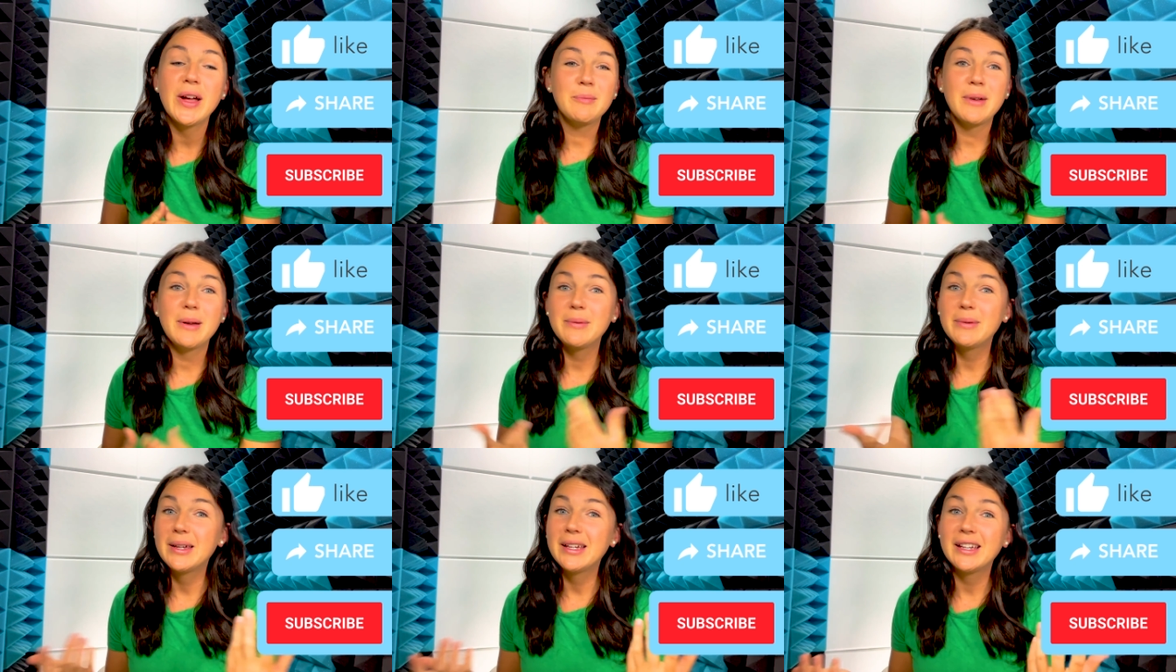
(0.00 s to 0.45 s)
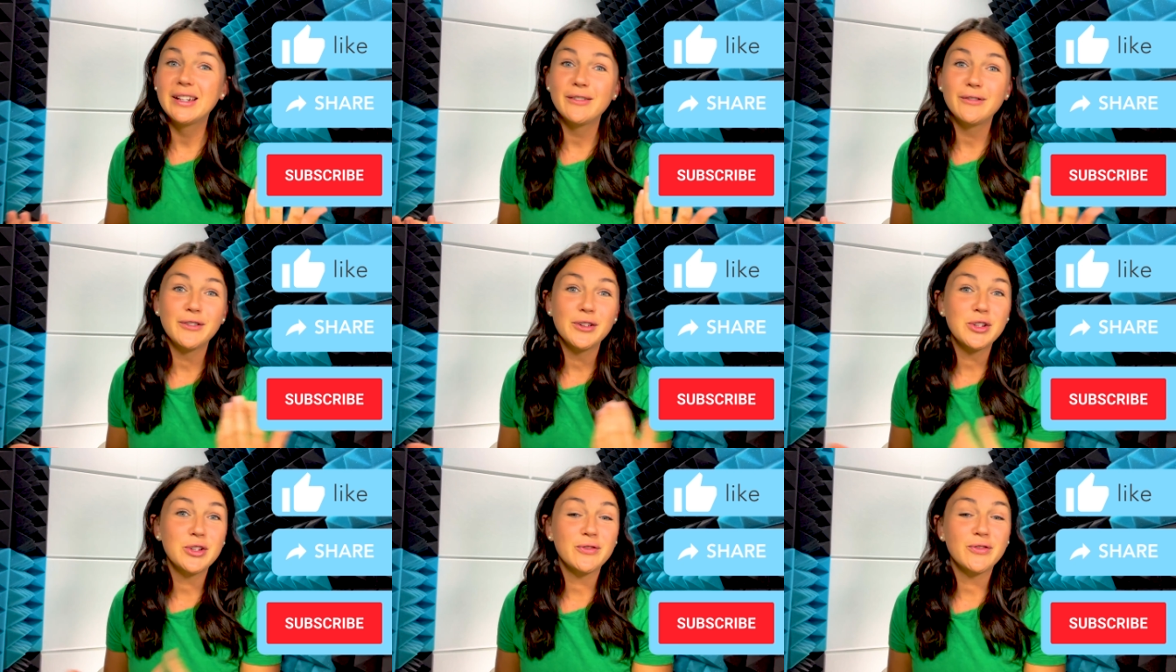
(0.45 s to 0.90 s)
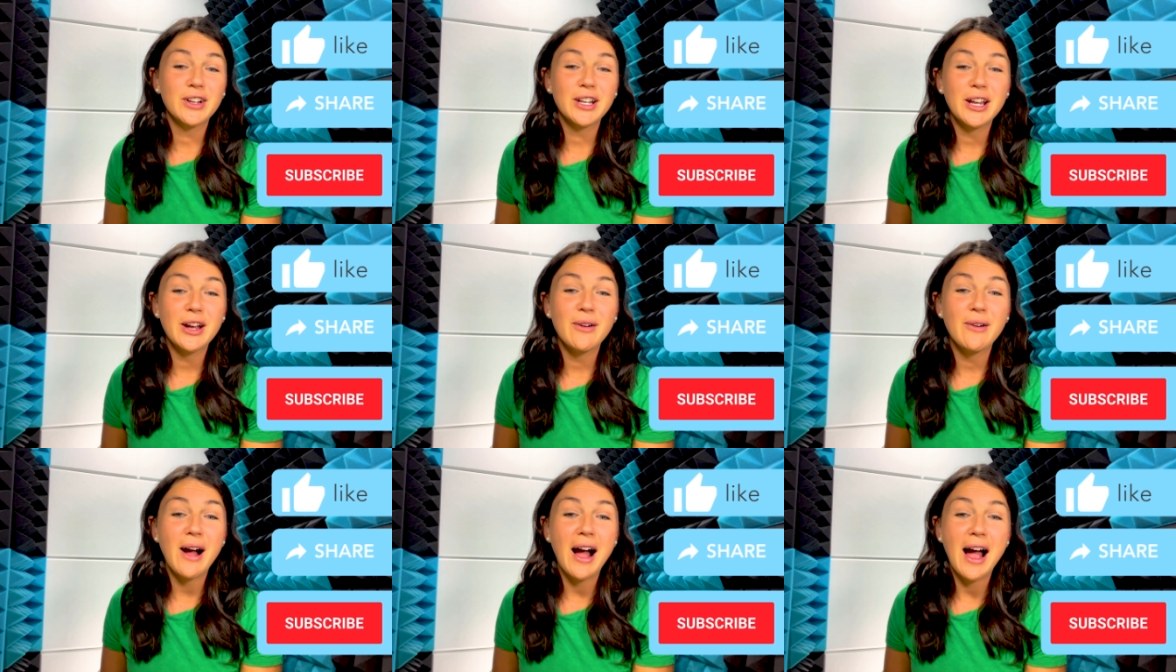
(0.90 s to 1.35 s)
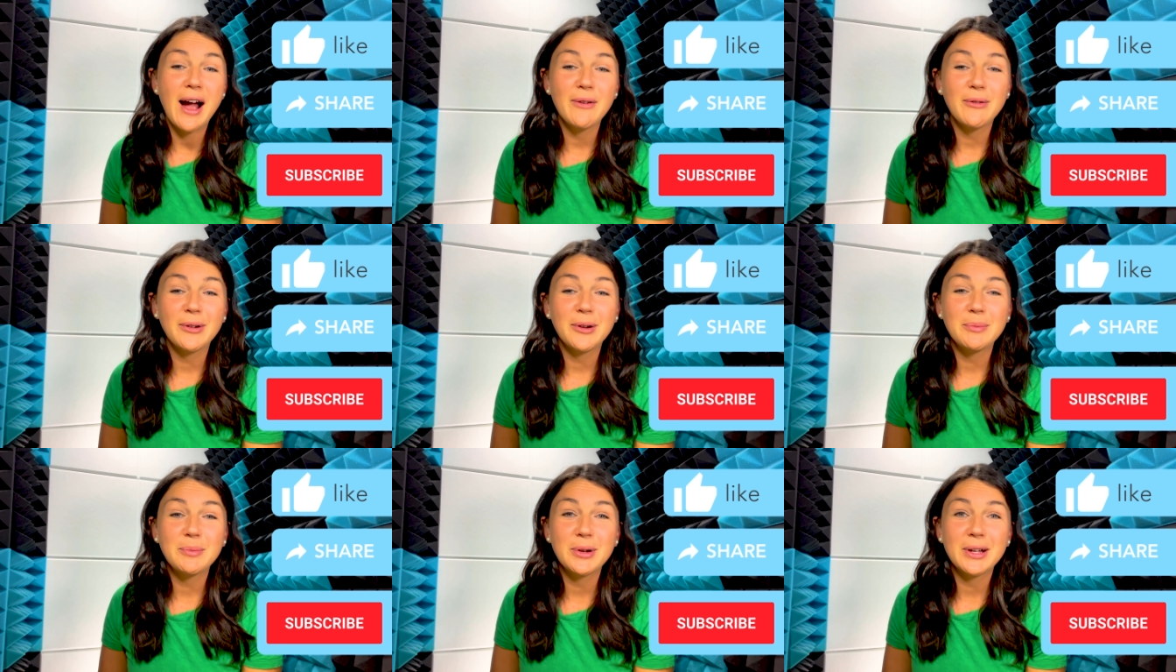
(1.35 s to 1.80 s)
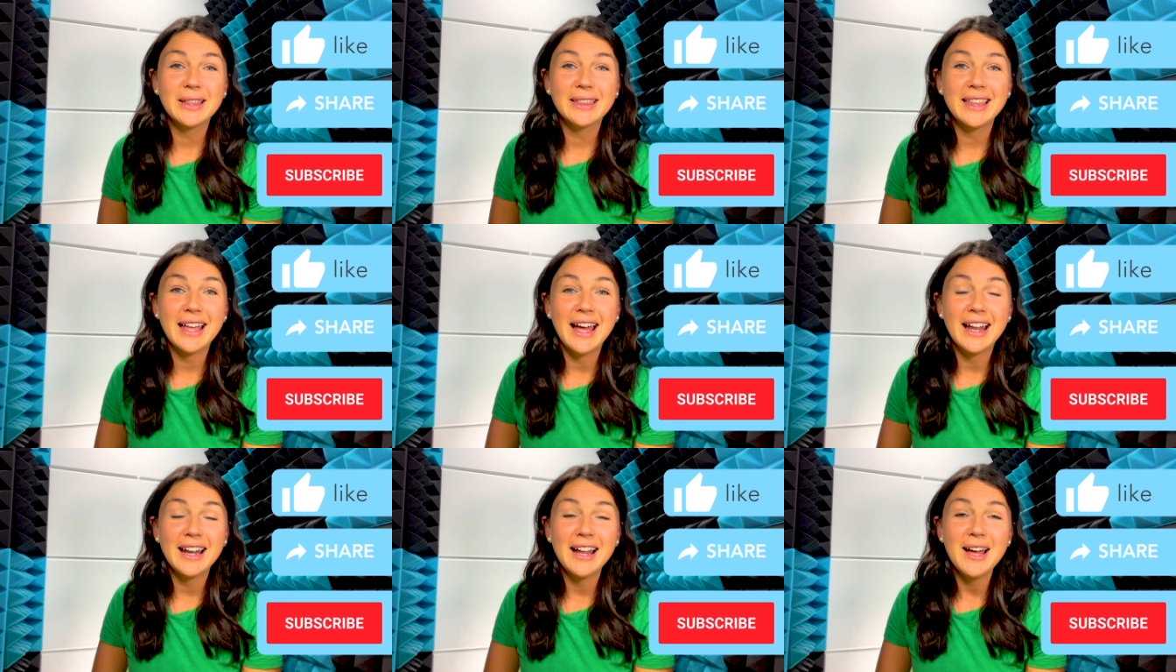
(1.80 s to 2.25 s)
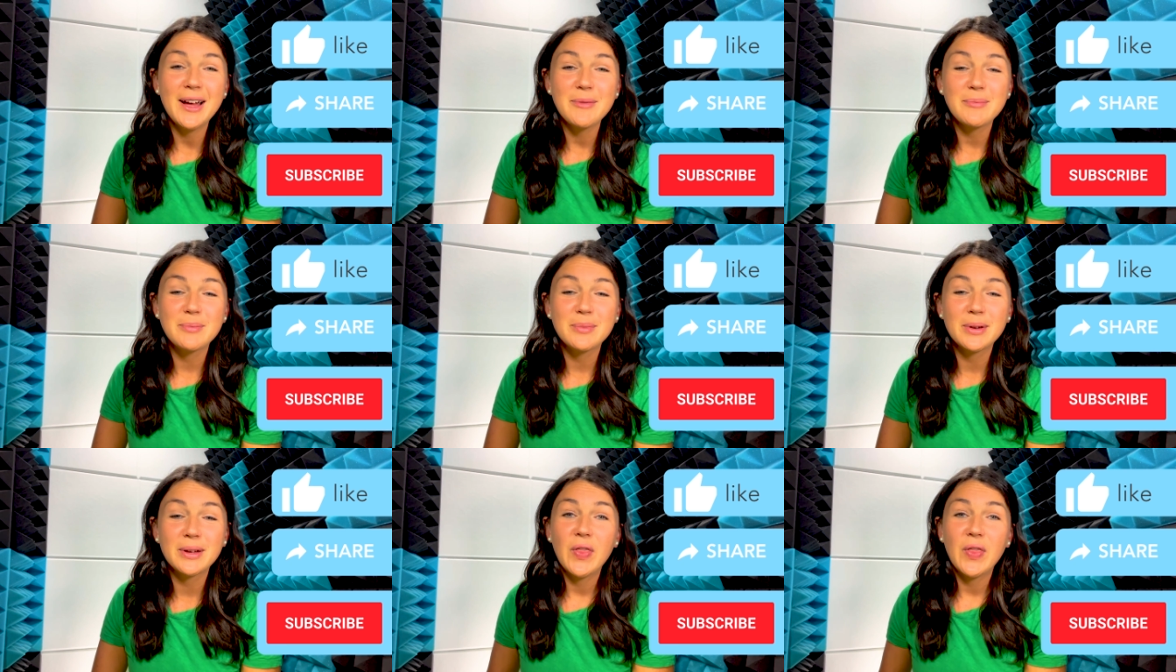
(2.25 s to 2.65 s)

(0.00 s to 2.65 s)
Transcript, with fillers: Maybe in a future video, I will put that up.